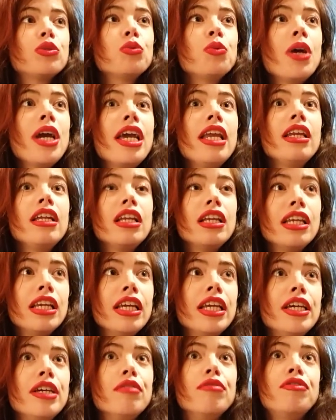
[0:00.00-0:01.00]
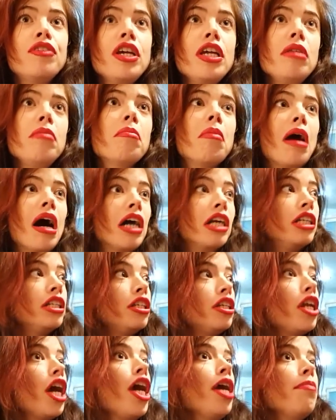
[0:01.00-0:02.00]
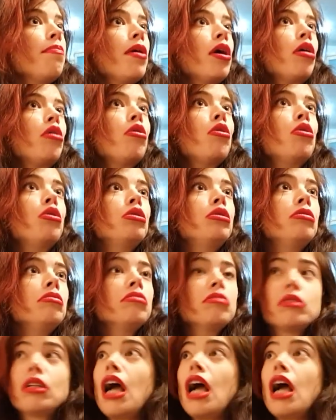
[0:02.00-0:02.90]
will live in my neighborhood.